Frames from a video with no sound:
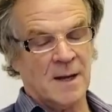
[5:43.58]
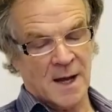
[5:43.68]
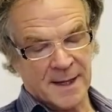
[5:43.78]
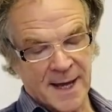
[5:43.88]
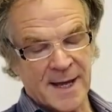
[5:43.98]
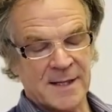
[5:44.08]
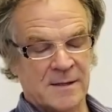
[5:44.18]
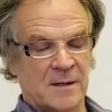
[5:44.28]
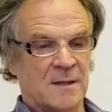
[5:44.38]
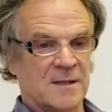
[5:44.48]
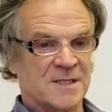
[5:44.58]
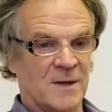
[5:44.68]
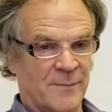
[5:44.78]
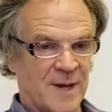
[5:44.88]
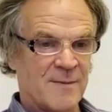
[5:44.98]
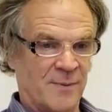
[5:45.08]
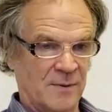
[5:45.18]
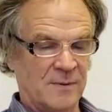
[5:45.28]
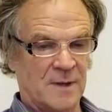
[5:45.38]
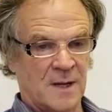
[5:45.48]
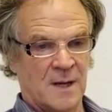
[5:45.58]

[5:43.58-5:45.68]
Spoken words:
Again, some people